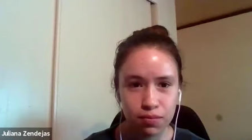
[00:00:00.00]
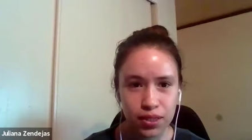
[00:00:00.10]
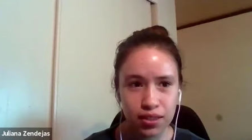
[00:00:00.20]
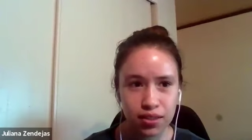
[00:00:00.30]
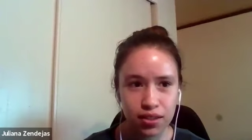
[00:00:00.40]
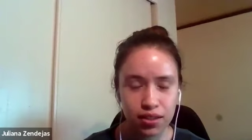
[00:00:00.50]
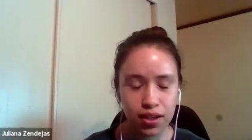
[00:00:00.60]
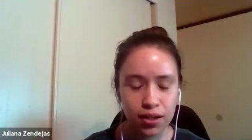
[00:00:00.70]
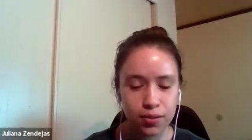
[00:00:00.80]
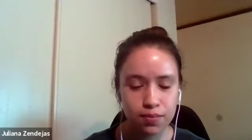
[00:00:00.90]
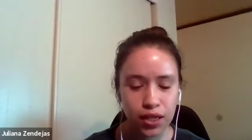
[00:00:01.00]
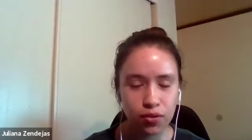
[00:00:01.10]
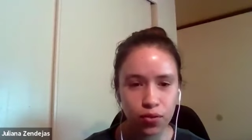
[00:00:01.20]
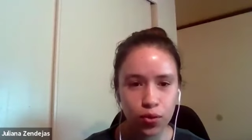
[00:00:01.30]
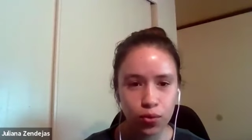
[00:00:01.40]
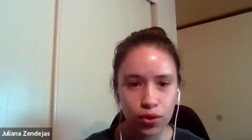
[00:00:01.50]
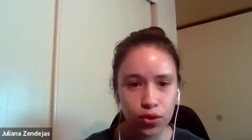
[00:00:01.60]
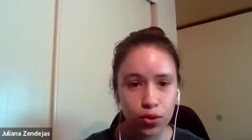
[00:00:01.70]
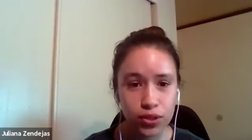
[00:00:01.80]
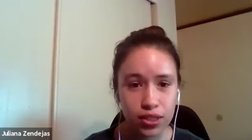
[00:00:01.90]
being um, doubtful whether
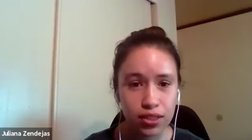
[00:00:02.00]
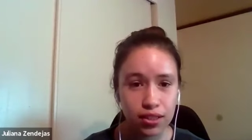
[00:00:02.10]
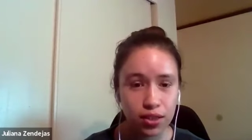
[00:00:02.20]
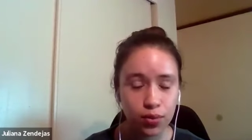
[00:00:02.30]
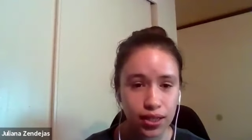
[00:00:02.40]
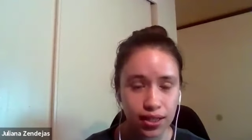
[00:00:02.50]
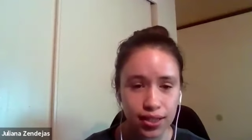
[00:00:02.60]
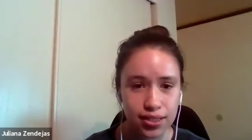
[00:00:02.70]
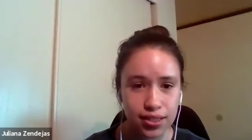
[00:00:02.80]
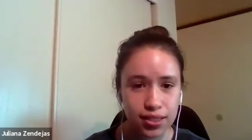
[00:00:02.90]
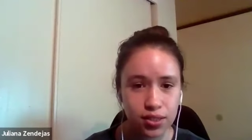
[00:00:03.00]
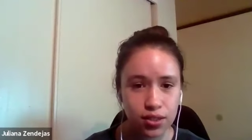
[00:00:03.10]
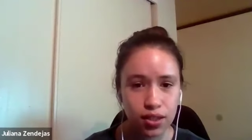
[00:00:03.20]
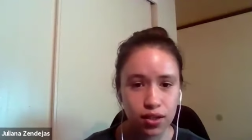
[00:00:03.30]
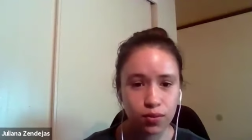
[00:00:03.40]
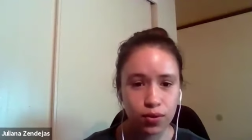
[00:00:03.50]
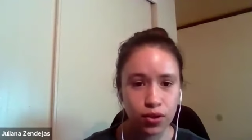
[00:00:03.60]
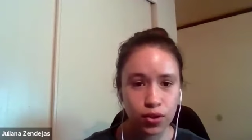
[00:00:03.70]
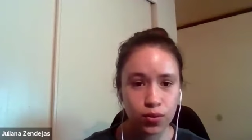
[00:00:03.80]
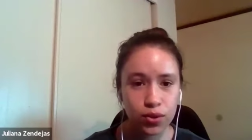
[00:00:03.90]
you were taking like the right classes,
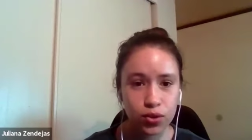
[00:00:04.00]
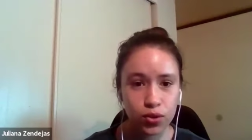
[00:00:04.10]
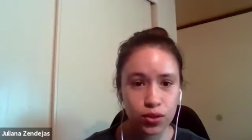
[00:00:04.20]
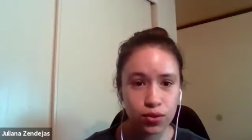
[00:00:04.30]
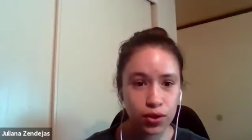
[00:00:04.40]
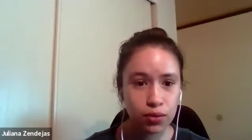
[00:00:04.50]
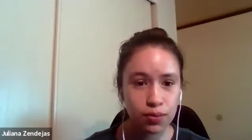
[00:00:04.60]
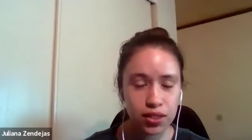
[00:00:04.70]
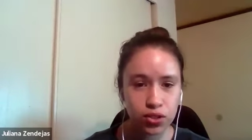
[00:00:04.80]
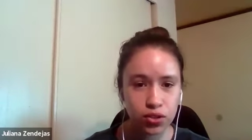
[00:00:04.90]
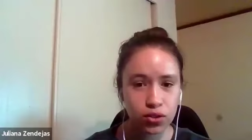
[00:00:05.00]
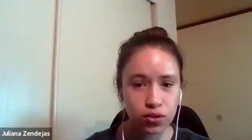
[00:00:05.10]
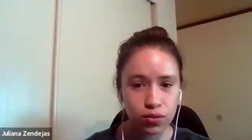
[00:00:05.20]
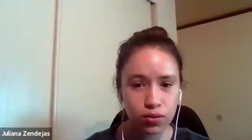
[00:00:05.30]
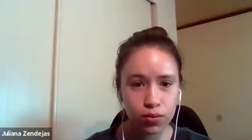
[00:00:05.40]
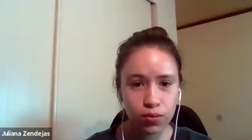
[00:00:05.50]
whether you were doing the right major,